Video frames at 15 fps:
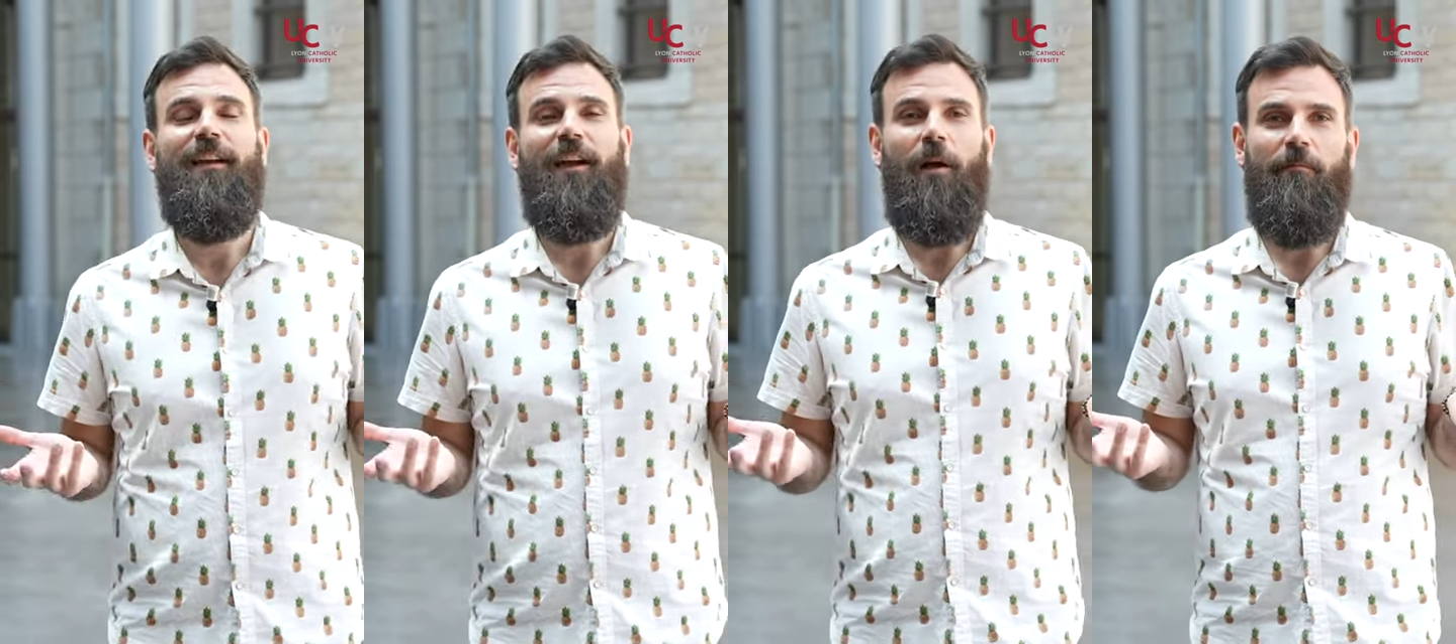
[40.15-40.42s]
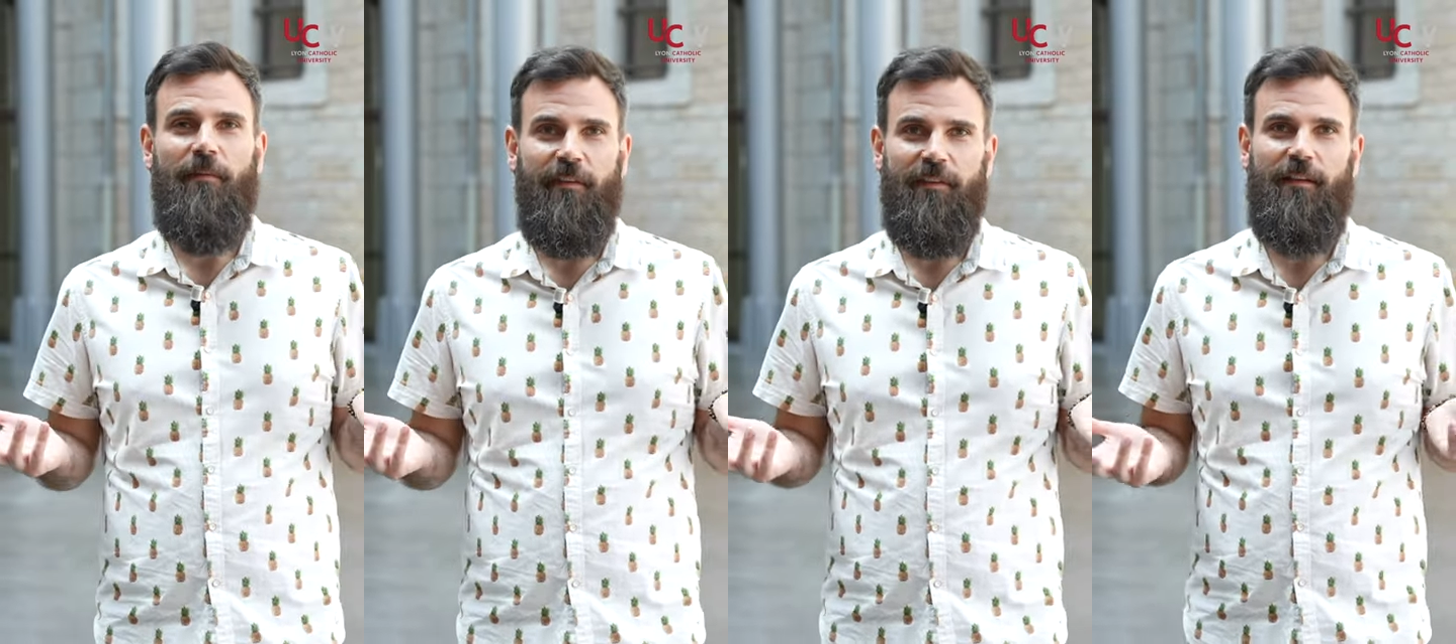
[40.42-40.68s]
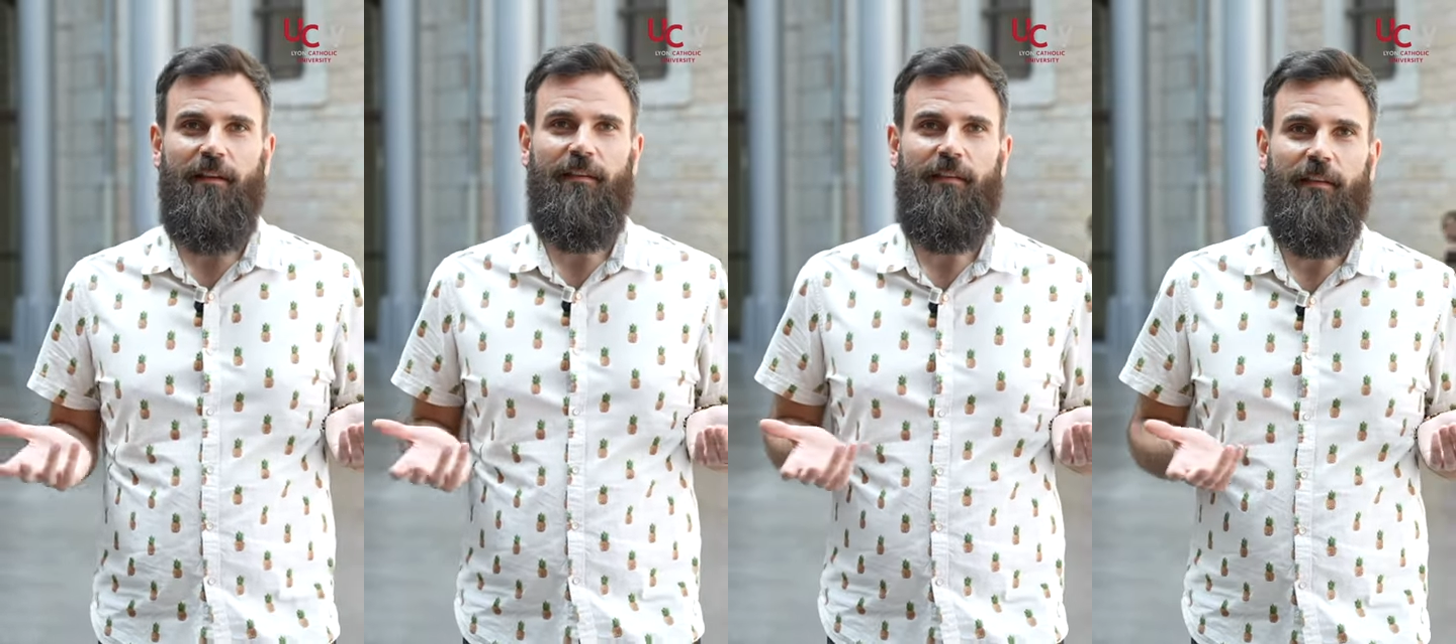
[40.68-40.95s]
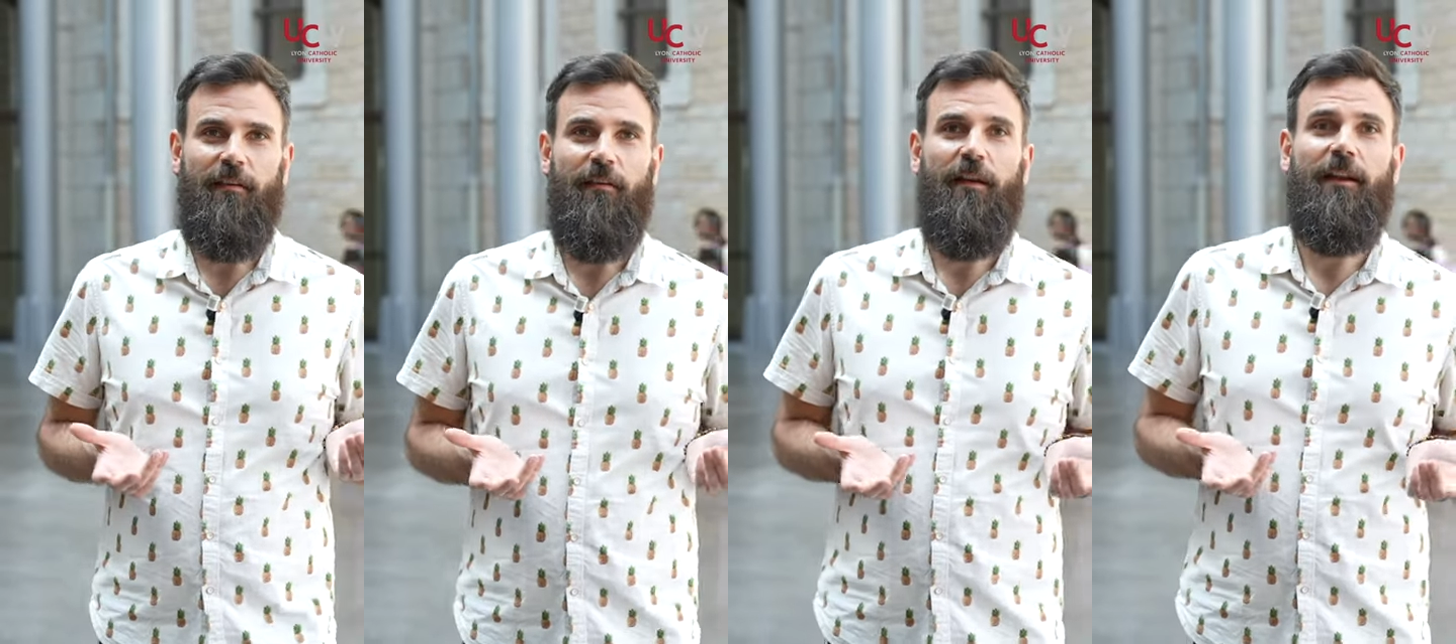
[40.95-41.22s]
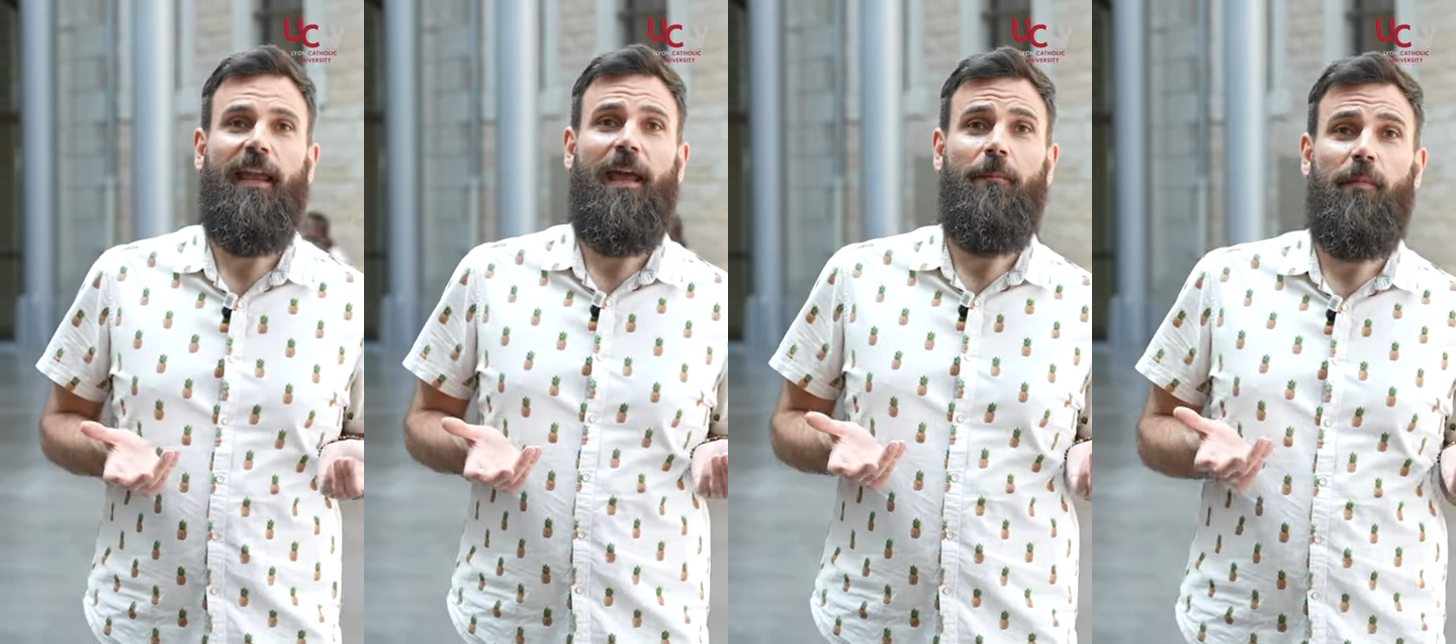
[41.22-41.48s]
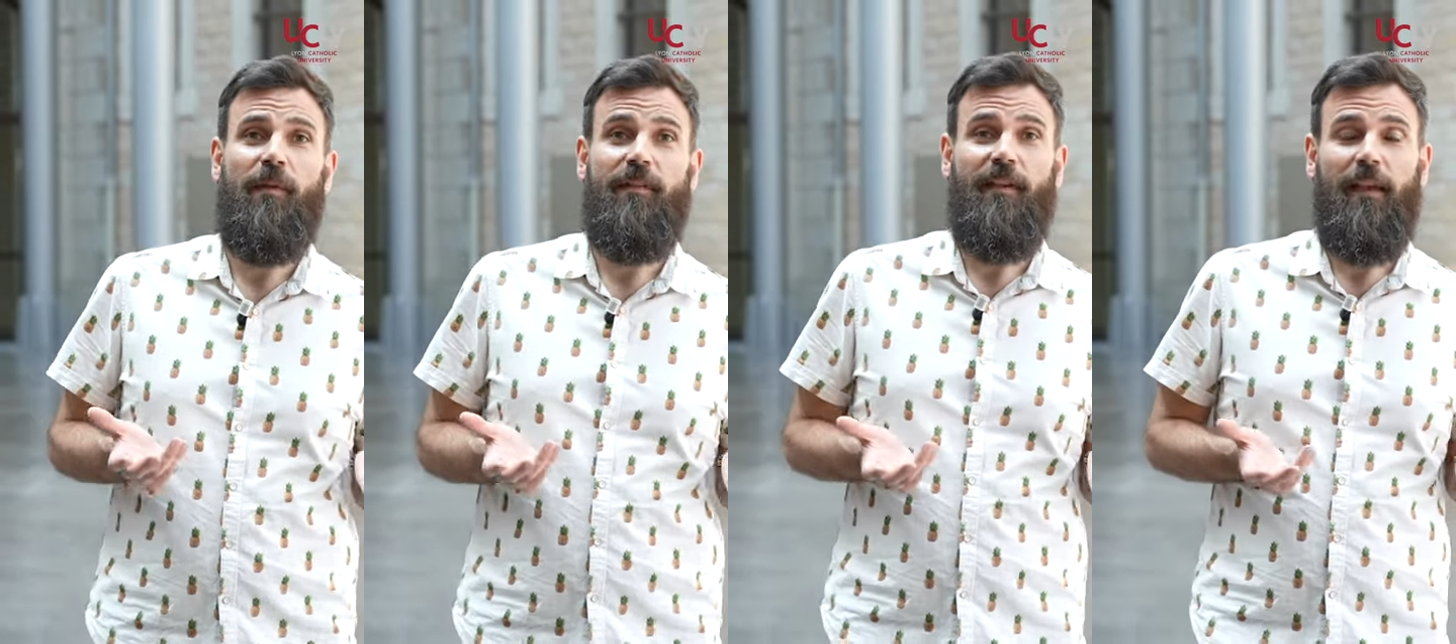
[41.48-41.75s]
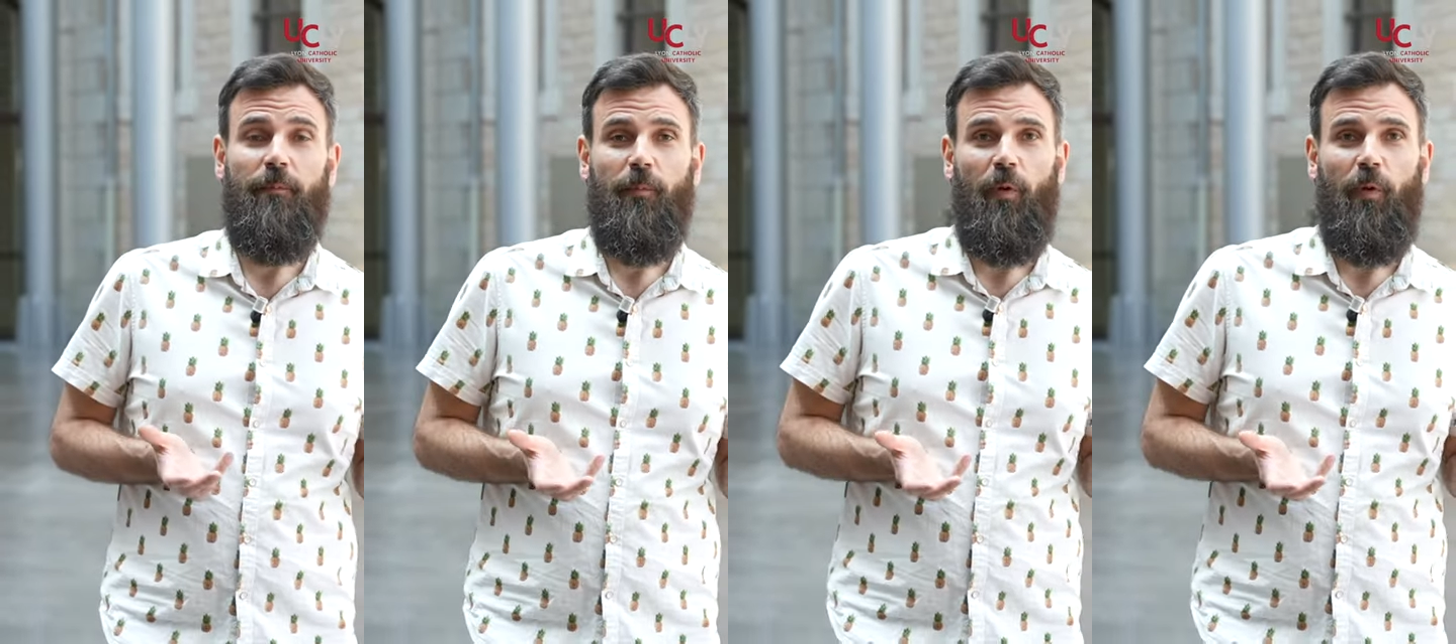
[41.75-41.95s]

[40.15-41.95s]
Come visit us here at Campus St.